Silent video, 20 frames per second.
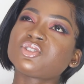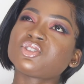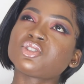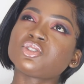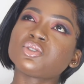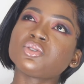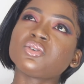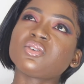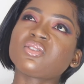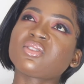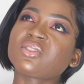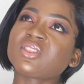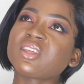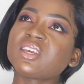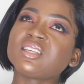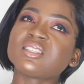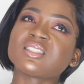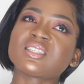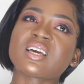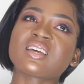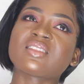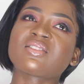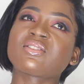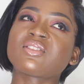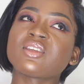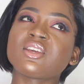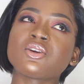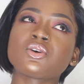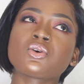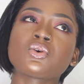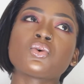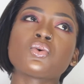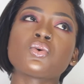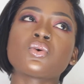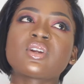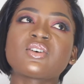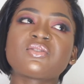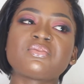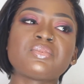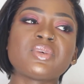2 things that I think
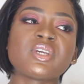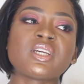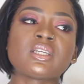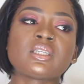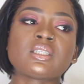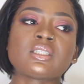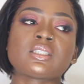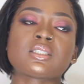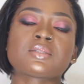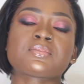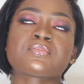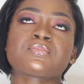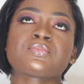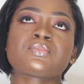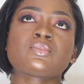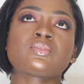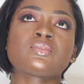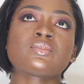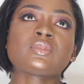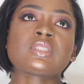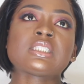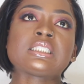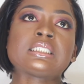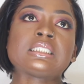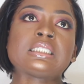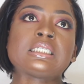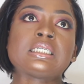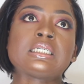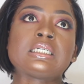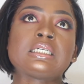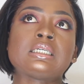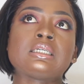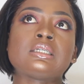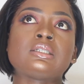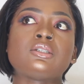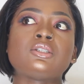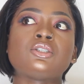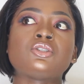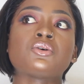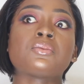could have been,
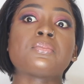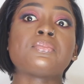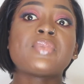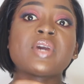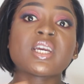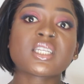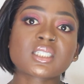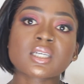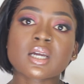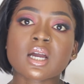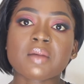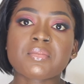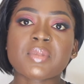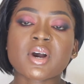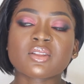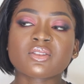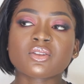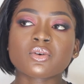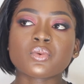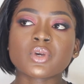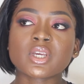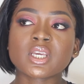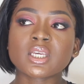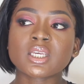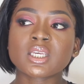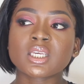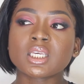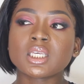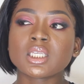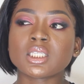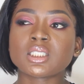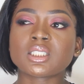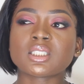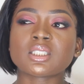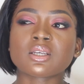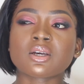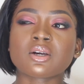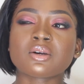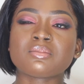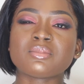you know, better about the wig.
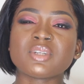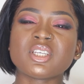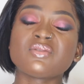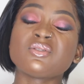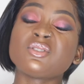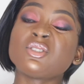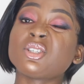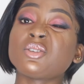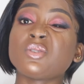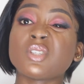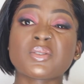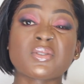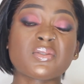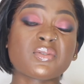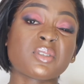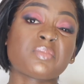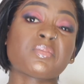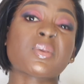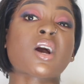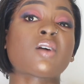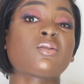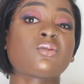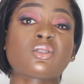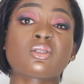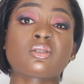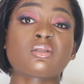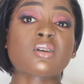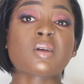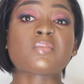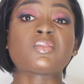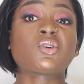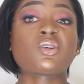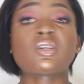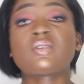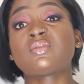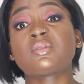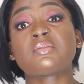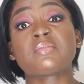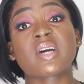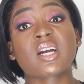Is even though it's £50, so I'm not
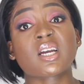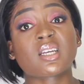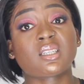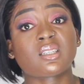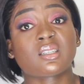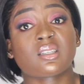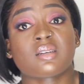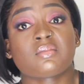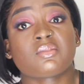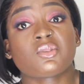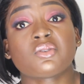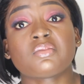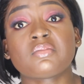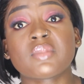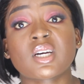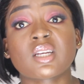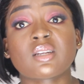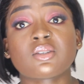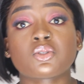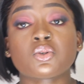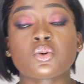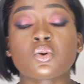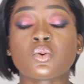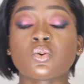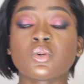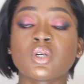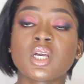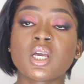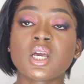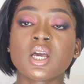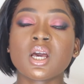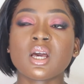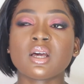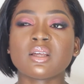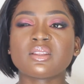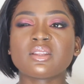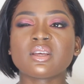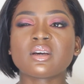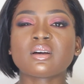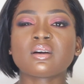even mad. I'm not mad at all.
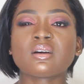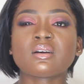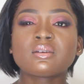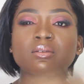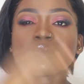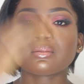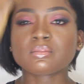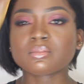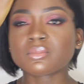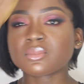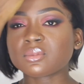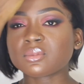The